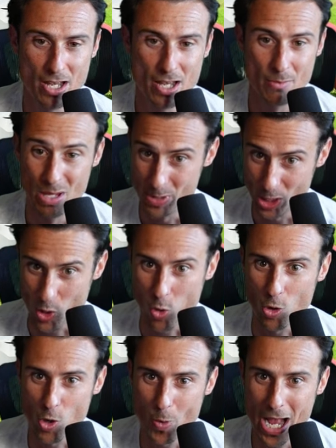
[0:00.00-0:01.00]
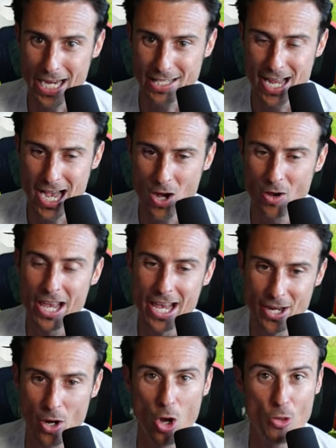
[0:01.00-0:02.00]
maybe a quarterback now
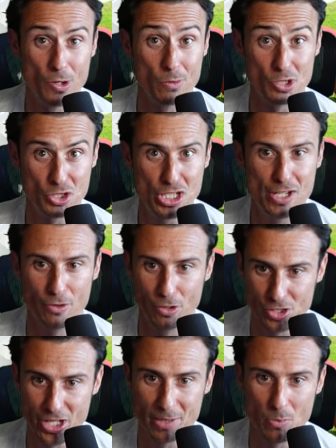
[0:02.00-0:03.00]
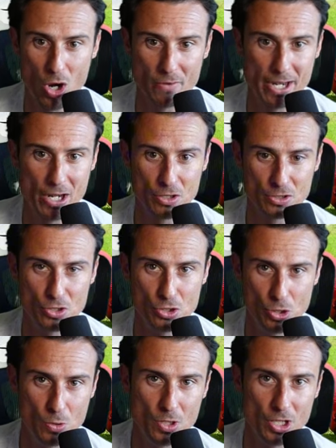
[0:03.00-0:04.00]
and other receivers like Marvin Harrison
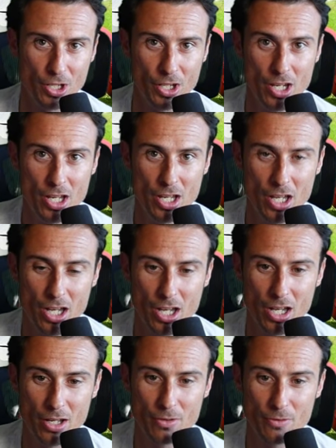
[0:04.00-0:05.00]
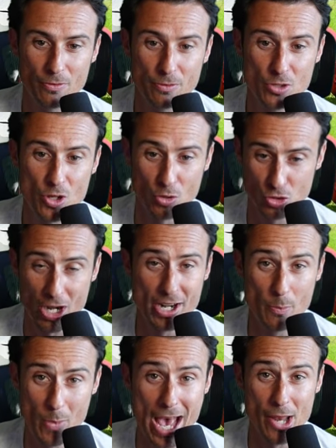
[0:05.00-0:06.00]
Jr., you know, trying
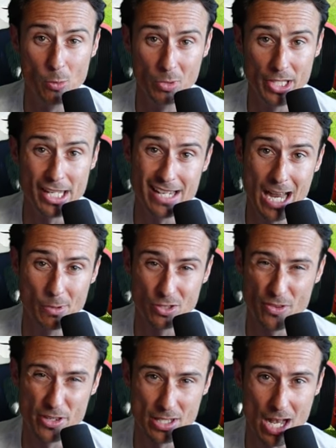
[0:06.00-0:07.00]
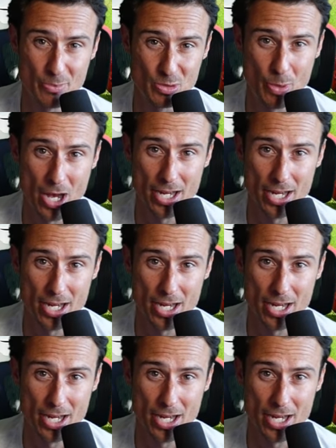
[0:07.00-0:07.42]
to battle Malik Nabers for the top spot